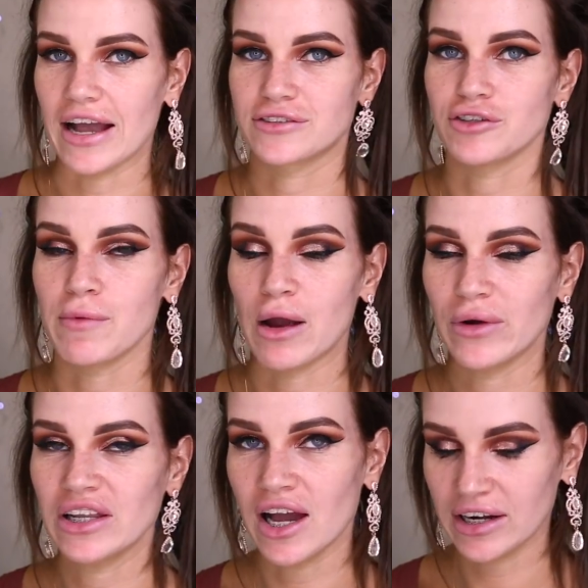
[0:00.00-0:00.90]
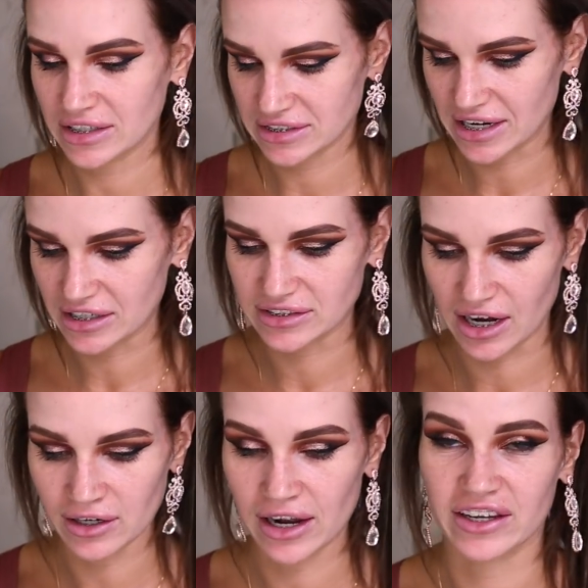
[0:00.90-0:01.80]
Okay, so my wing liner is now
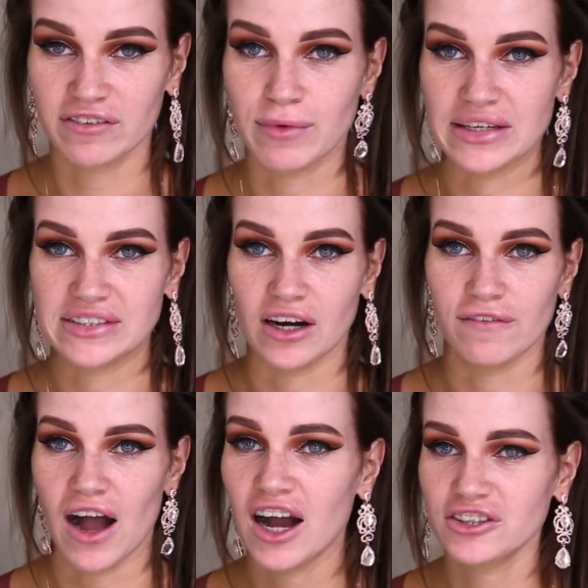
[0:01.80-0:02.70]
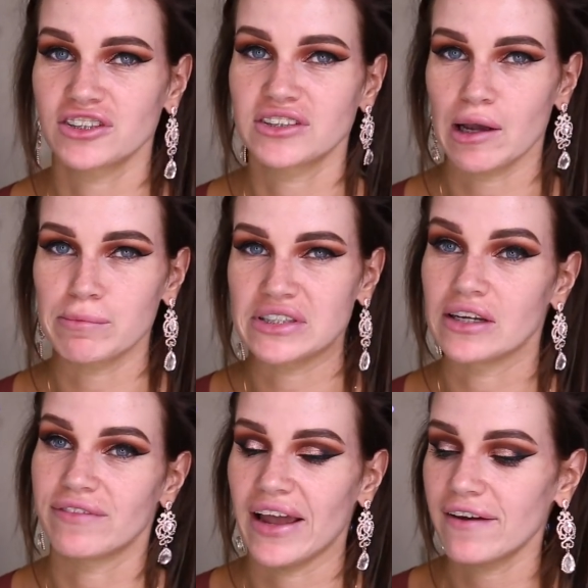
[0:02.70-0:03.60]
done. I give myself
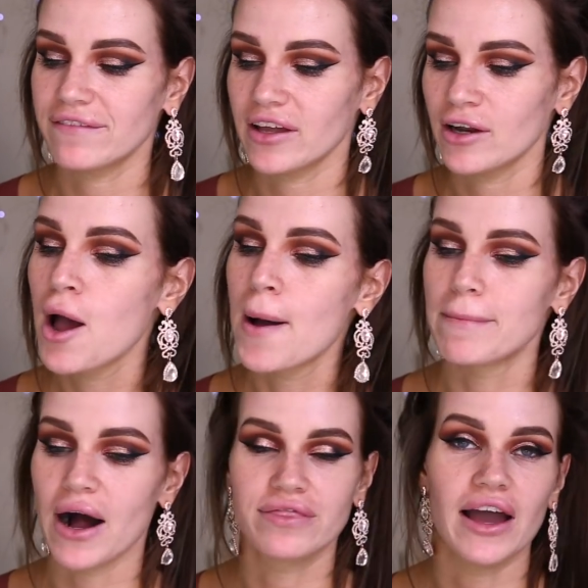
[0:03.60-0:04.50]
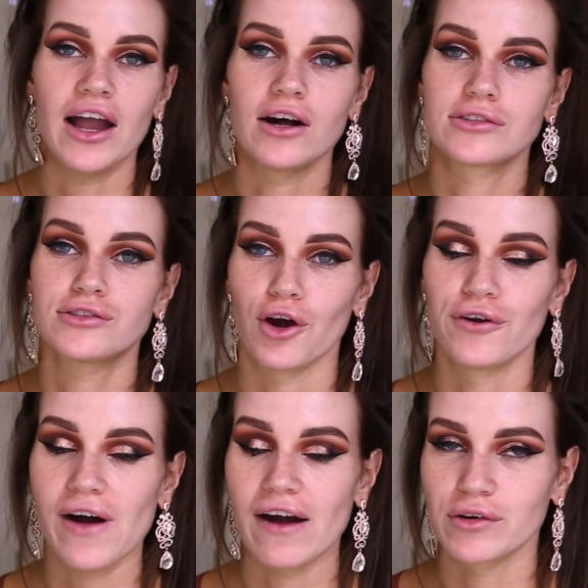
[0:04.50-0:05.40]
110% for effort, but they are
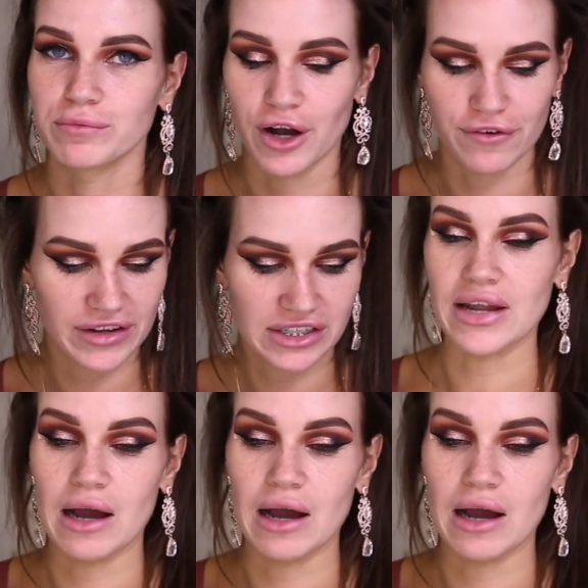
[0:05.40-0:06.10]
so far from perfect.